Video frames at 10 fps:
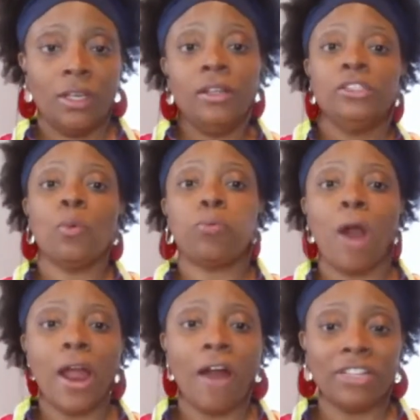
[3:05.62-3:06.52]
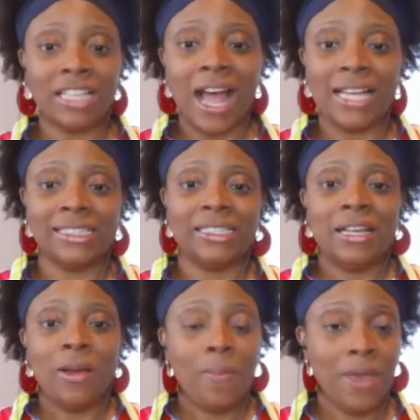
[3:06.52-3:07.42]
So prioritize
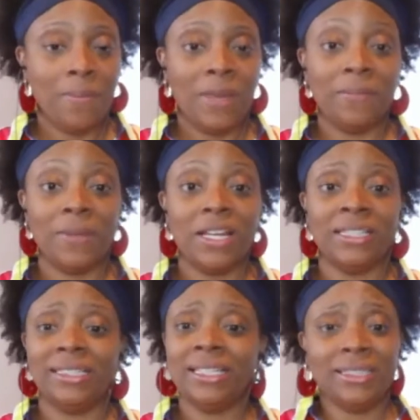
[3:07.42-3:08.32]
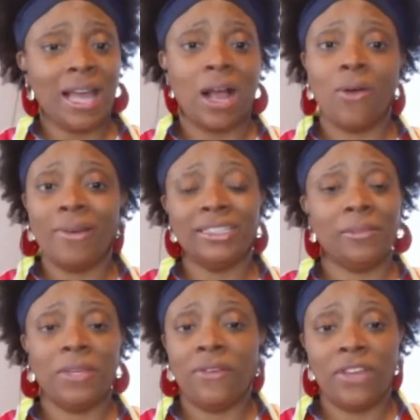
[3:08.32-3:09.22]
Pittman because he's not going to
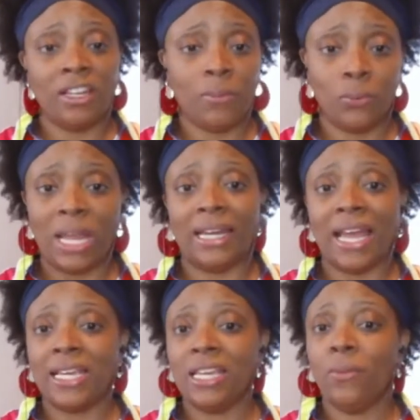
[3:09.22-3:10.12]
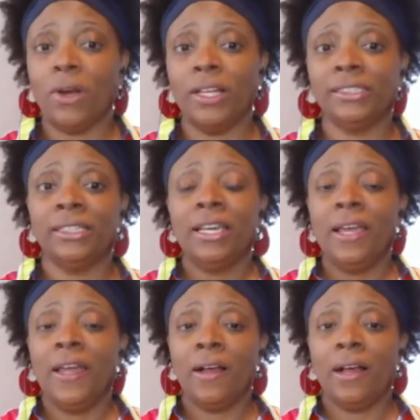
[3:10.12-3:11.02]
be available late like he was
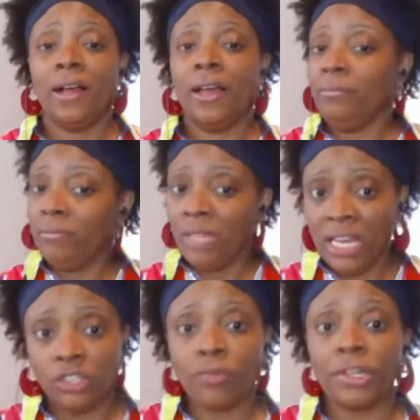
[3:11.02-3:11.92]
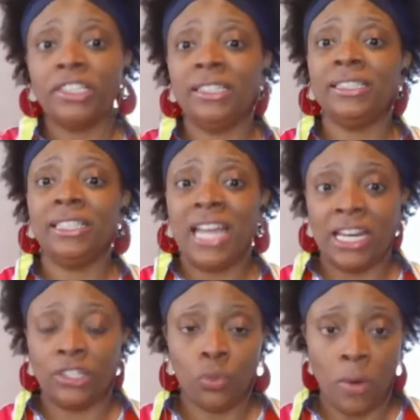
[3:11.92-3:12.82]
uh, in his rookie season and
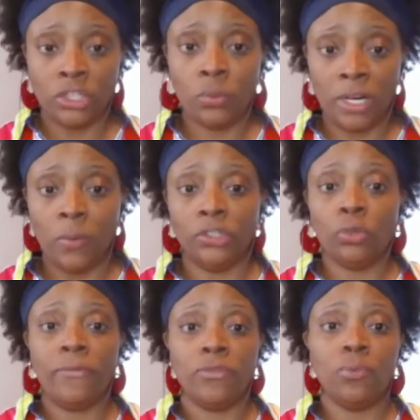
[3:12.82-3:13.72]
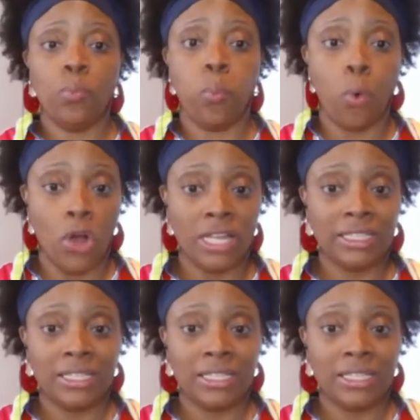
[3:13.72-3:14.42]
in 2021. So if you want